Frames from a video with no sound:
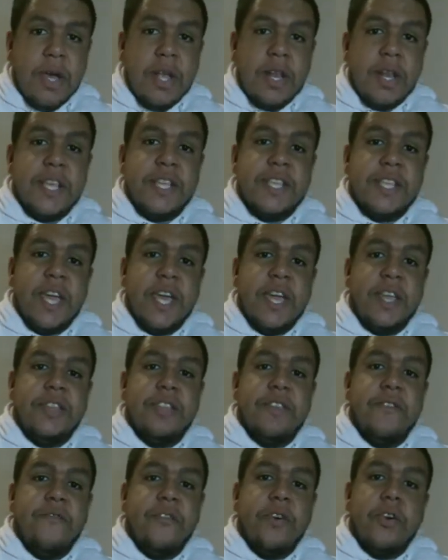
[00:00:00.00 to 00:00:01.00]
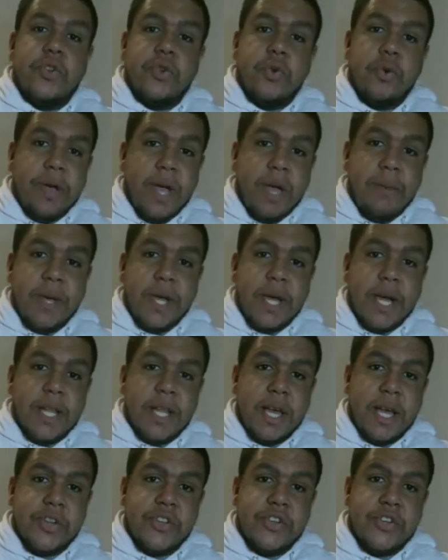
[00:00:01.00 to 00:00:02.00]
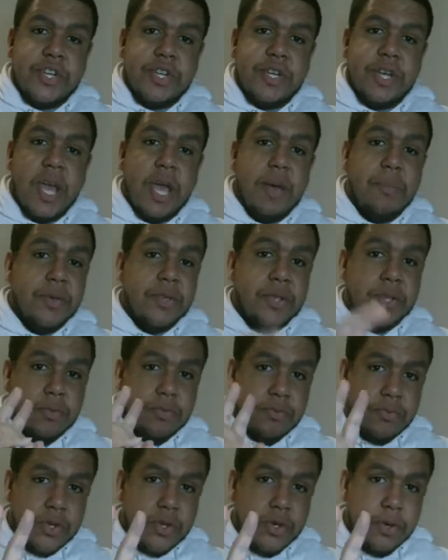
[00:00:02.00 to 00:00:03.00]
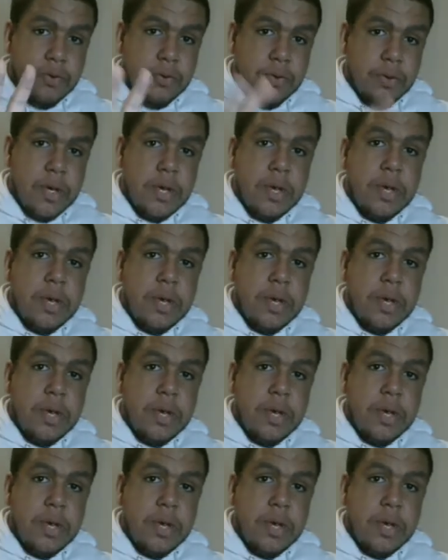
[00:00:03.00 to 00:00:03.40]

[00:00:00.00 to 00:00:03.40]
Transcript: let's get into Virtual Gaming Clash, Episode 2,